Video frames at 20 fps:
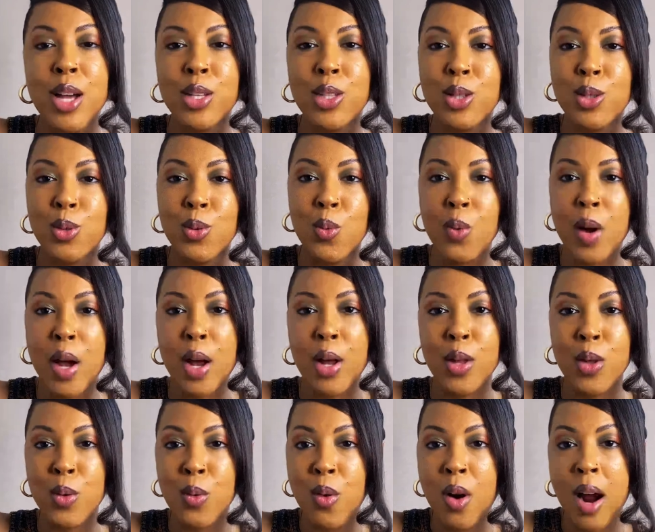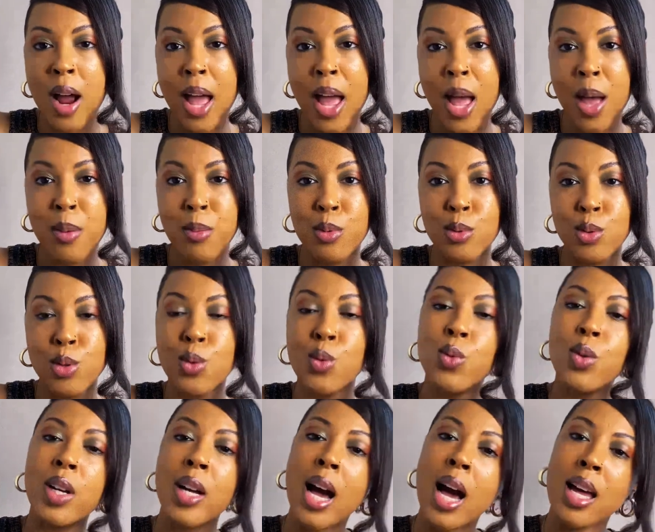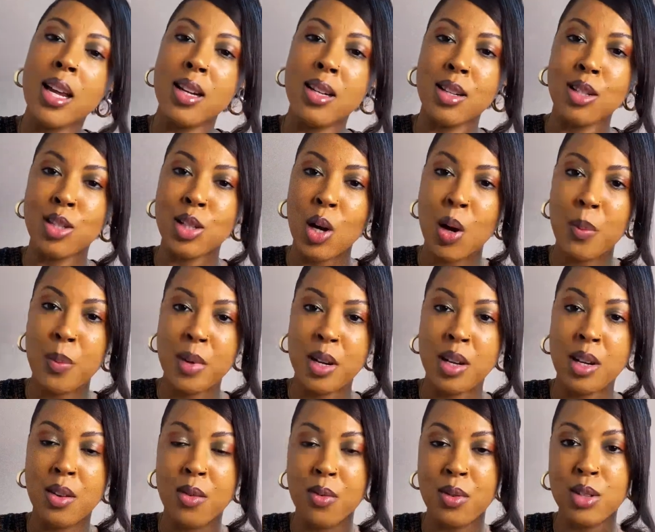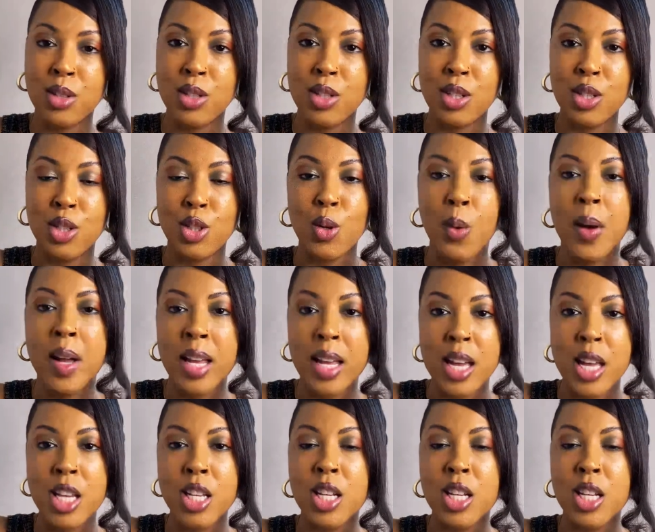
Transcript: to where you are able to kind of determine the differences. So again,